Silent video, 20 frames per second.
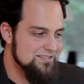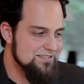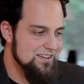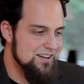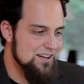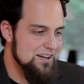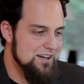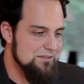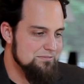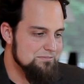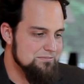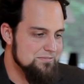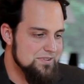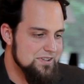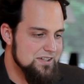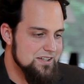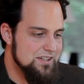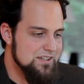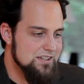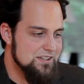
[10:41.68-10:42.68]
Um,
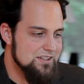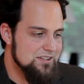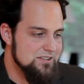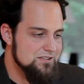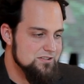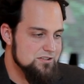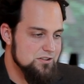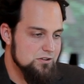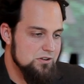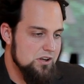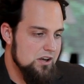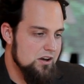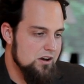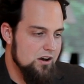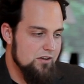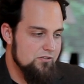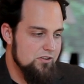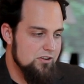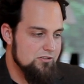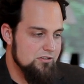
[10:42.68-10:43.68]
so yeah,
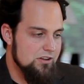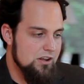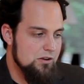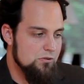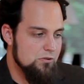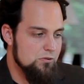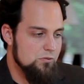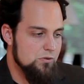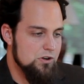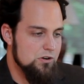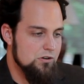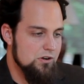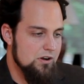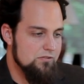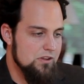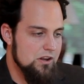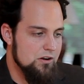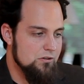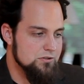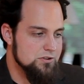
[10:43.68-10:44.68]
obviously, when you have
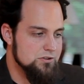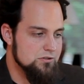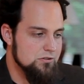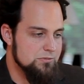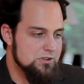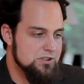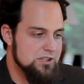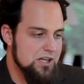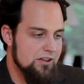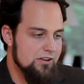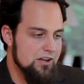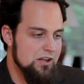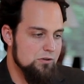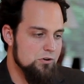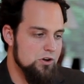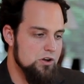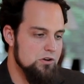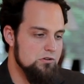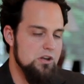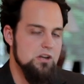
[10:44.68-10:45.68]
that old school mentality where
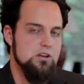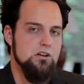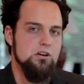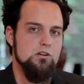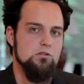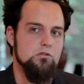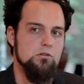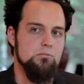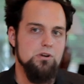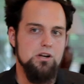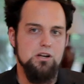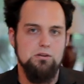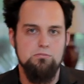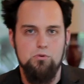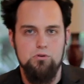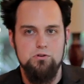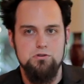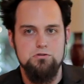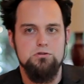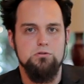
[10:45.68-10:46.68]
you need to go to a brick and
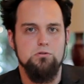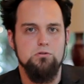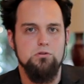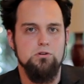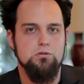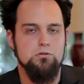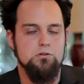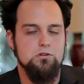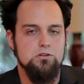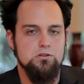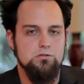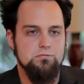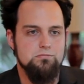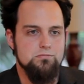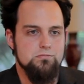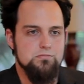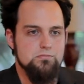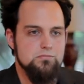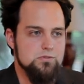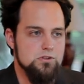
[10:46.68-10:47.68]
mortar store in order to
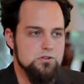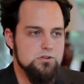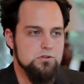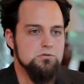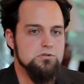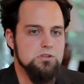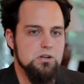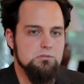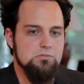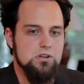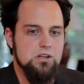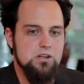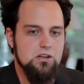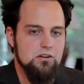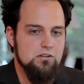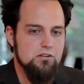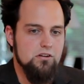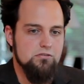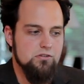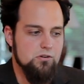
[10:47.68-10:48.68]
to do something,
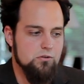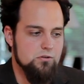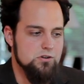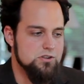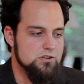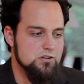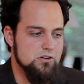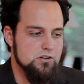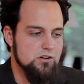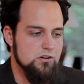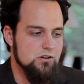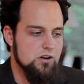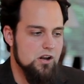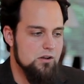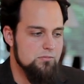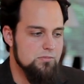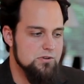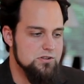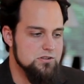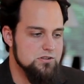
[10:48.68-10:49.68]
uh, of course you're going to go out
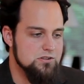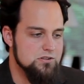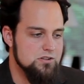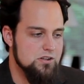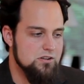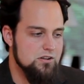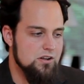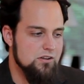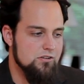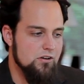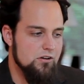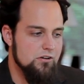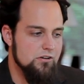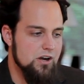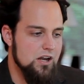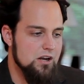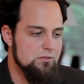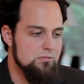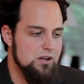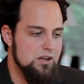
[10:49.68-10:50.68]
of business. It, it's all
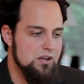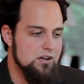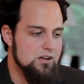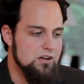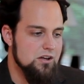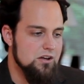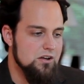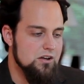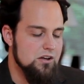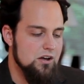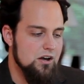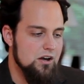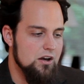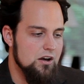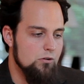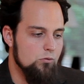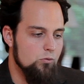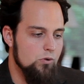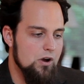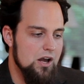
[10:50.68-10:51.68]
got to be uh,
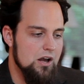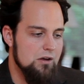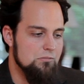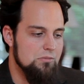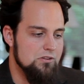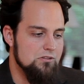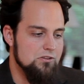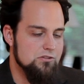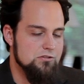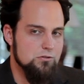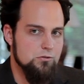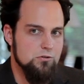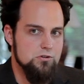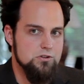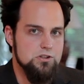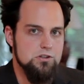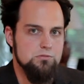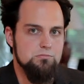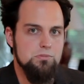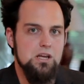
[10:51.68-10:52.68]
web, and the store
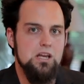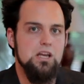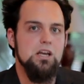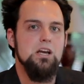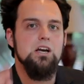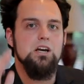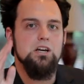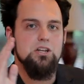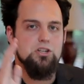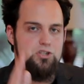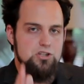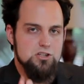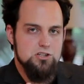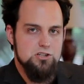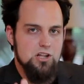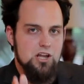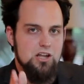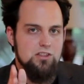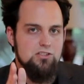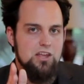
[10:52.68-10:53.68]
should be just
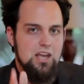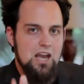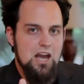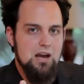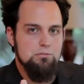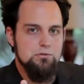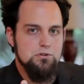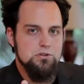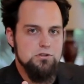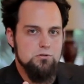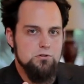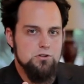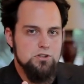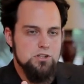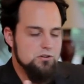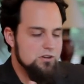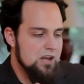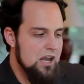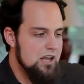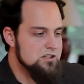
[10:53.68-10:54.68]
like the Apple stores. You
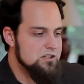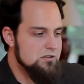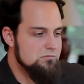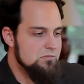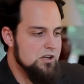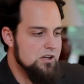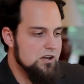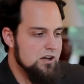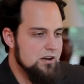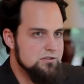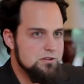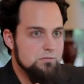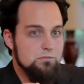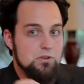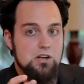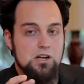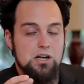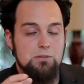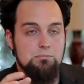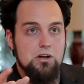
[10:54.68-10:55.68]
know, Kane sent me uh,
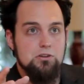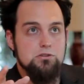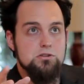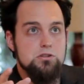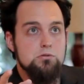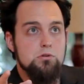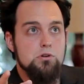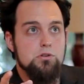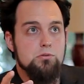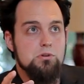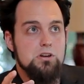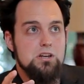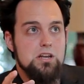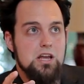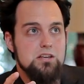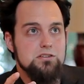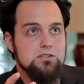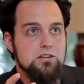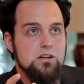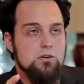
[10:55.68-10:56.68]
something about two or three
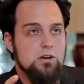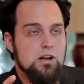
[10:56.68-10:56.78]
days ago,